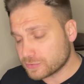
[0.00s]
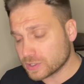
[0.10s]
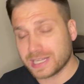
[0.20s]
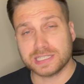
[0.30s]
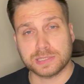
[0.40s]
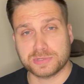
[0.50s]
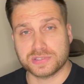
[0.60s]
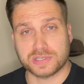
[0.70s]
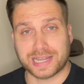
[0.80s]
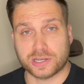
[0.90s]
Glenn
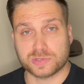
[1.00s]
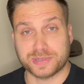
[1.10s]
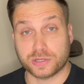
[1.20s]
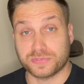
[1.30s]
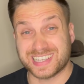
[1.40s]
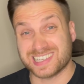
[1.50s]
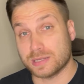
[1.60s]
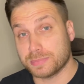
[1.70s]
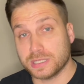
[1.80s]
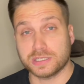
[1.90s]
Tipton's announcement of his
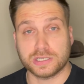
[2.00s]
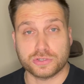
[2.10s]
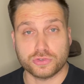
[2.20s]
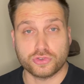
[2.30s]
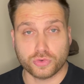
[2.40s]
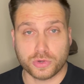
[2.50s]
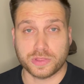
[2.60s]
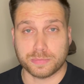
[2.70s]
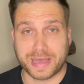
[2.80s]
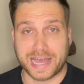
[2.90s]
inability to
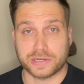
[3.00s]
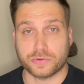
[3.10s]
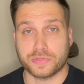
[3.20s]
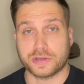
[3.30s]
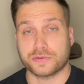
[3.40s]
join the band on their